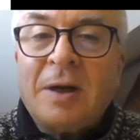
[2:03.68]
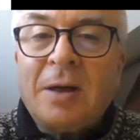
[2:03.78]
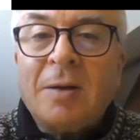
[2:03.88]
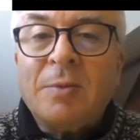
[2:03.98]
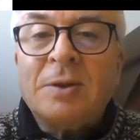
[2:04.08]

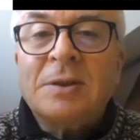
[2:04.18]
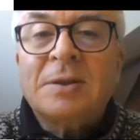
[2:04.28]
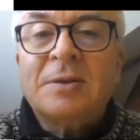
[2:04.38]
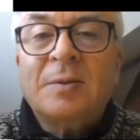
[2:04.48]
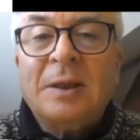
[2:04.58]

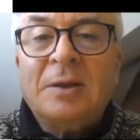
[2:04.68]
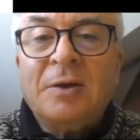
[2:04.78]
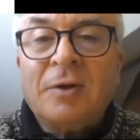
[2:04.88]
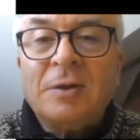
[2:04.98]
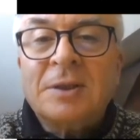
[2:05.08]
variables,
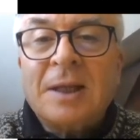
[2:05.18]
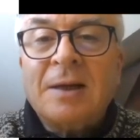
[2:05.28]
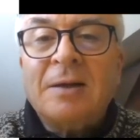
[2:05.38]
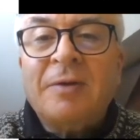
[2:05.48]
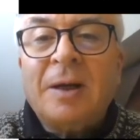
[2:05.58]
interval
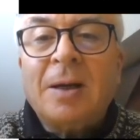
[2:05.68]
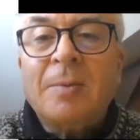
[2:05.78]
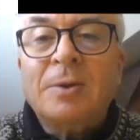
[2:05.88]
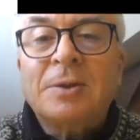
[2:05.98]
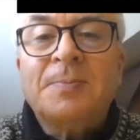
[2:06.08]
scale
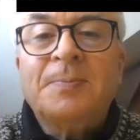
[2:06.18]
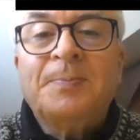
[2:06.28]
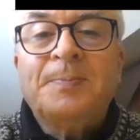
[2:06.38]
variables.